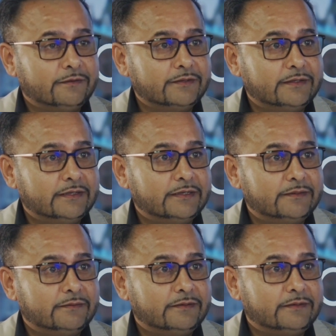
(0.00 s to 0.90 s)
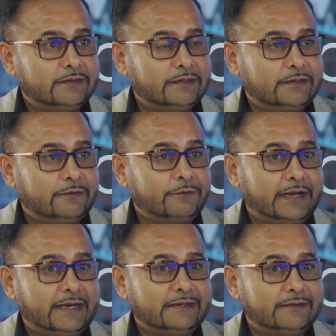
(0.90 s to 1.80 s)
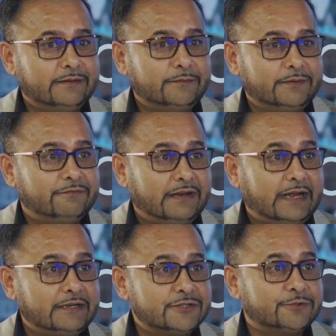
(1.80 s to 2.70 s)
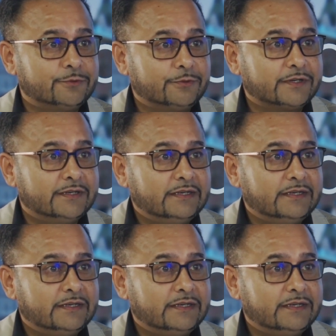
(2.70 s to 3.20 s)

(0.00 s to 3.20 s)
on getting the flat insured,